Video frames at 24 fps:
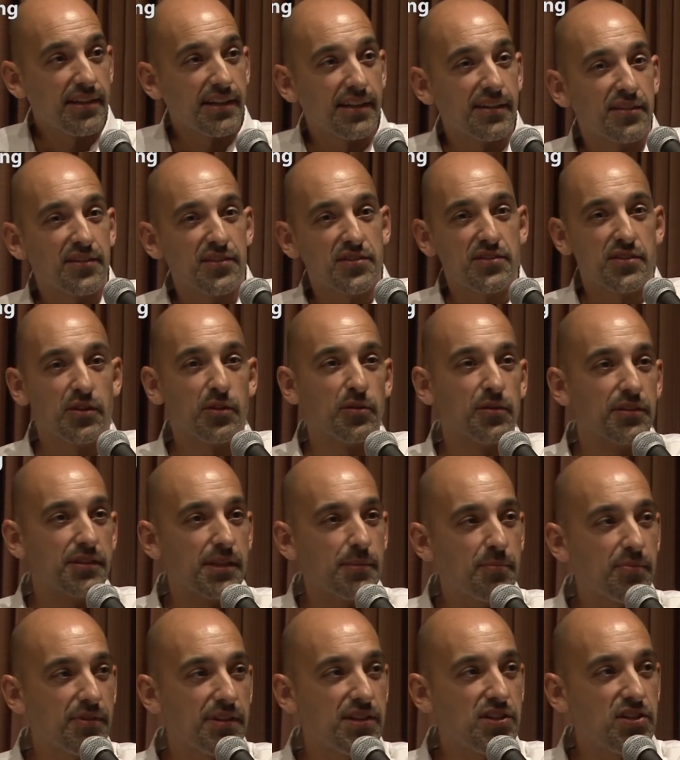You know, there's the whole
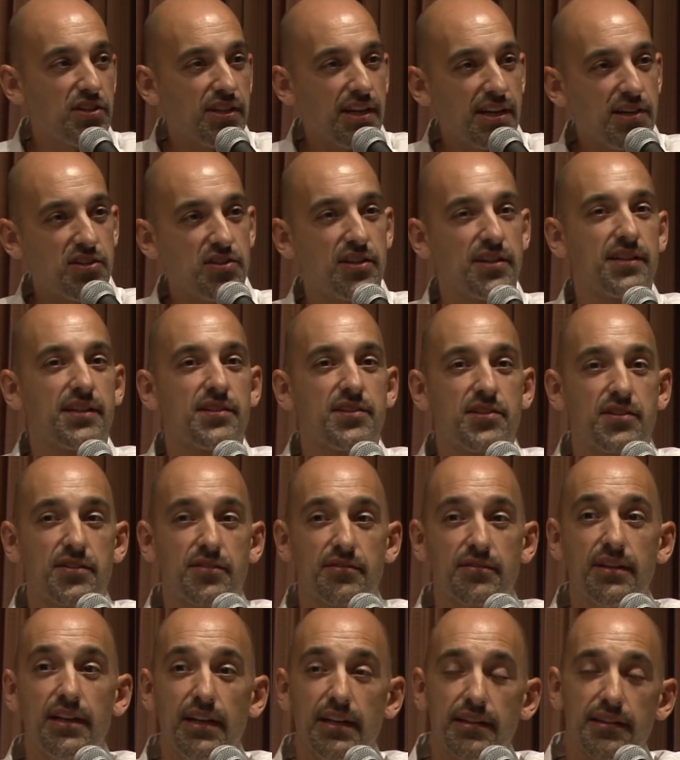depreciation issue.
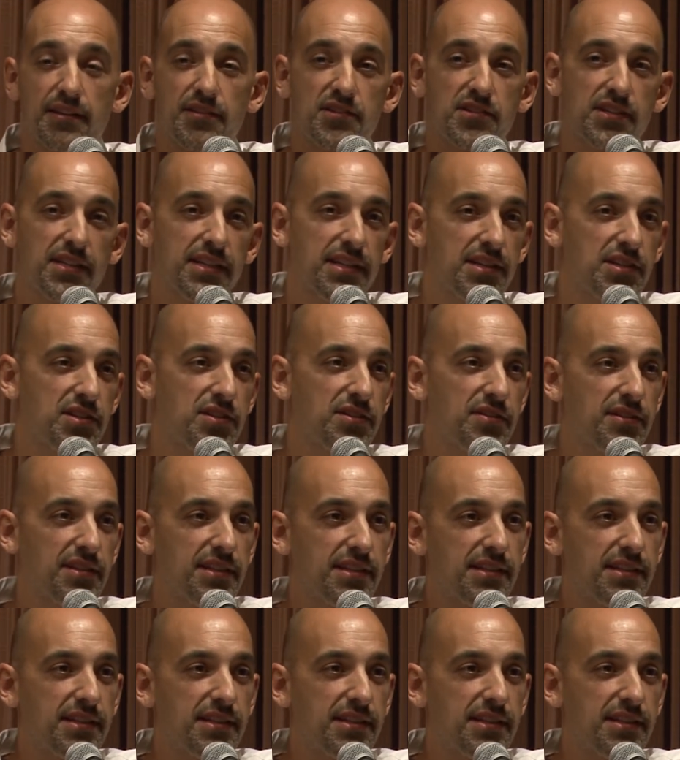There's the issue